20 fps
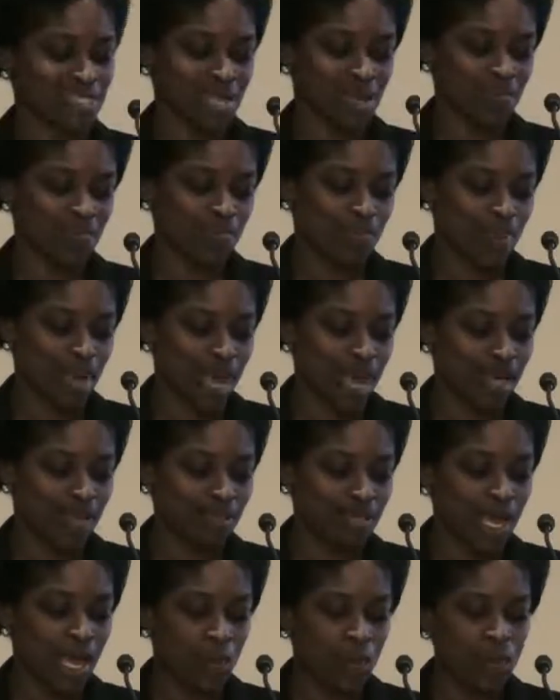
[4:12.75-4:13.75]
step back
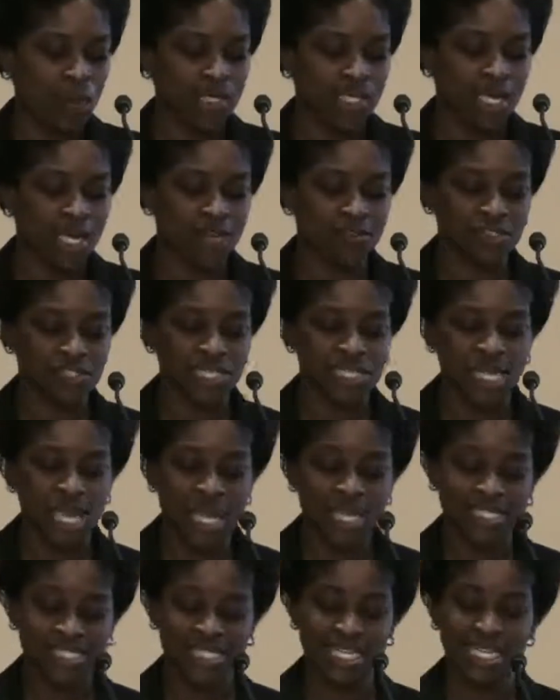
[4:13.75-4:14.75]
at what the
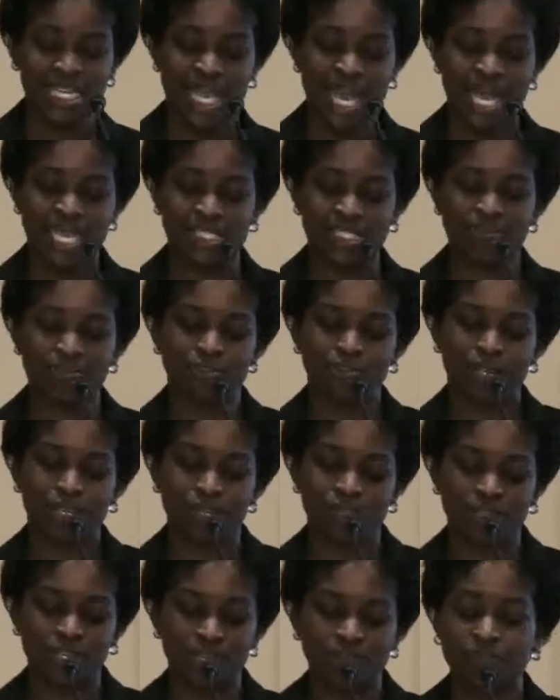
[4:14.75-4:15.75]
FCC has in front
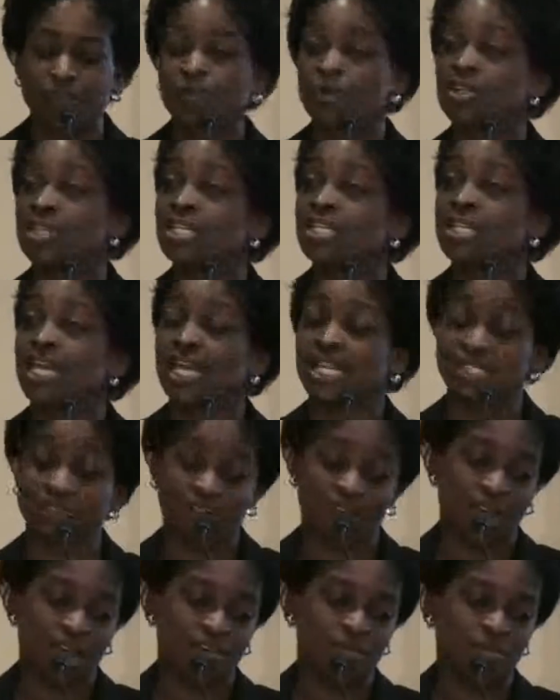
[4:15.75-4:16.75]
of it for the next
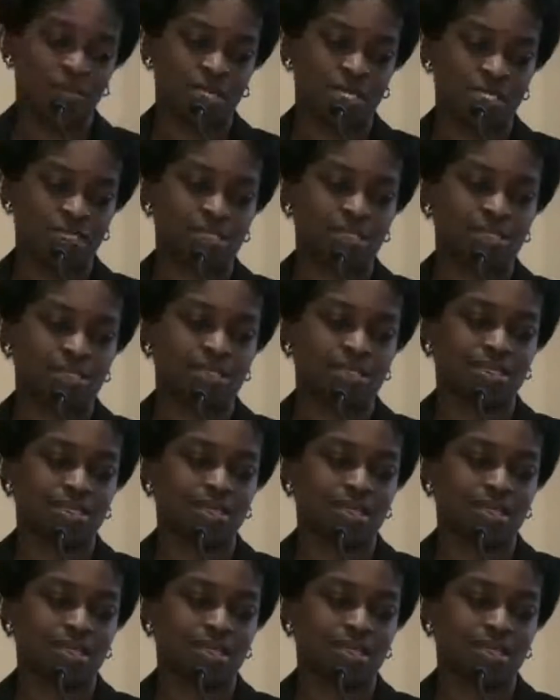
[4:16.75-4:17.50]
5 months.